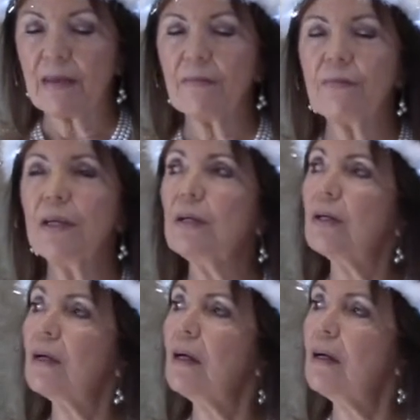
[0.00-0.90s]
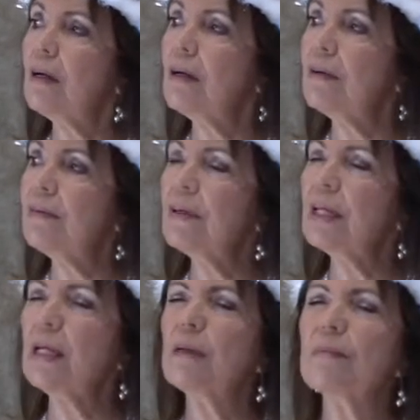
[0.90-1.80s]
Fear of
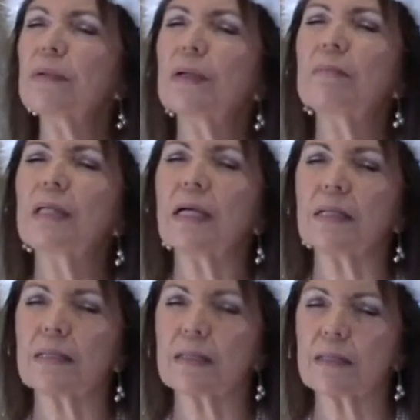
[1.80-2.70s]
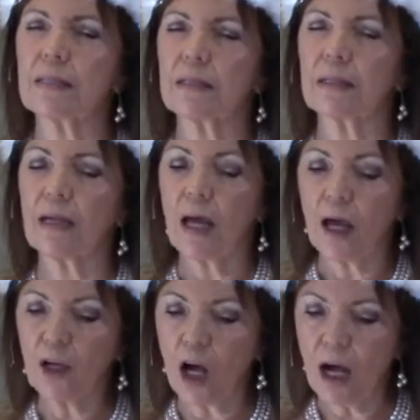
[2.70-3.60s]
impermanence
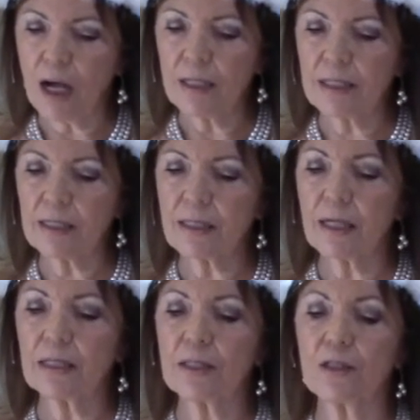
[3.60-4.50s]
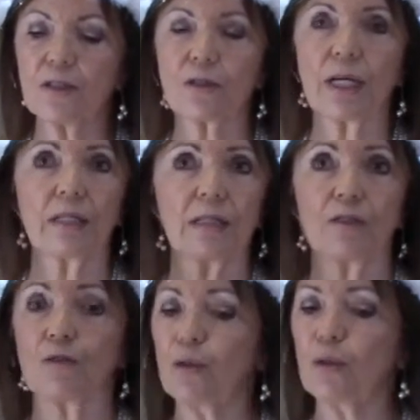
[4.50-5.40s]
causes us to try to
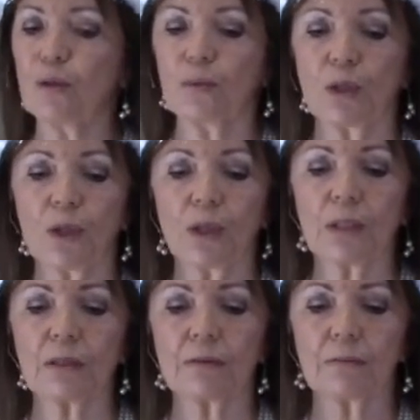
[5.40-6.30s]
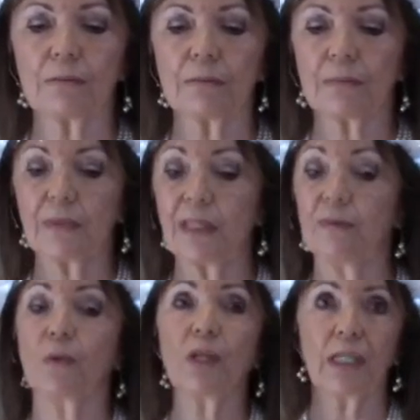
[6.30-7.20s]
control the world and
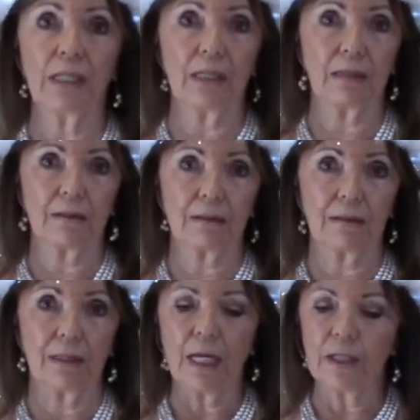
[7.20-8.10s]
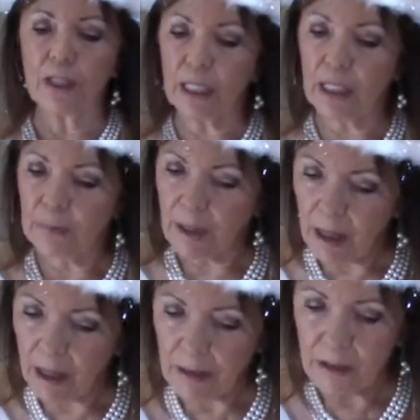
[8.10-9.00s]
everyone in it, to keep
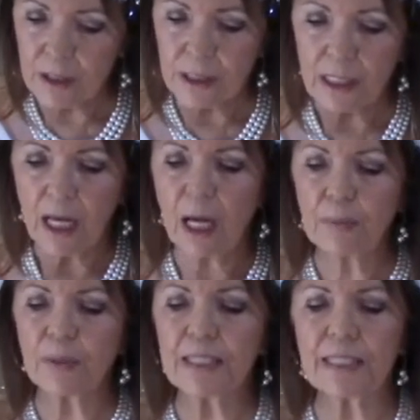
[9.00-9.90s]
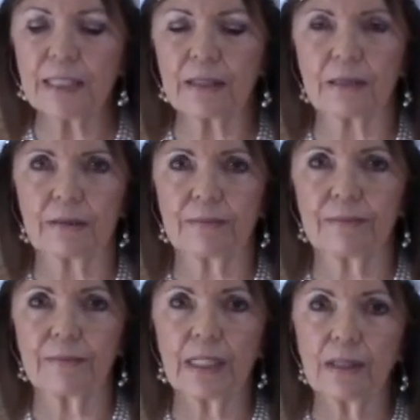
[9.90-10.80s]
others a prisoner
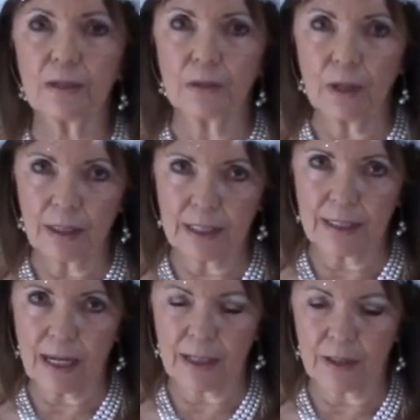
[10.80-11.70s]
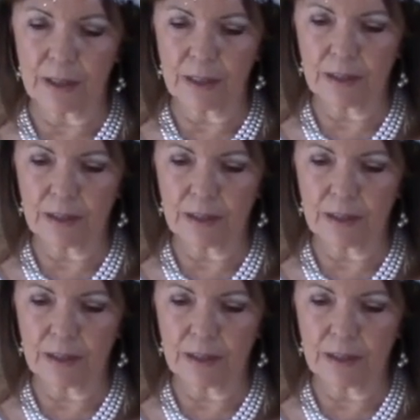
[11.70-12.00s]
to our desires,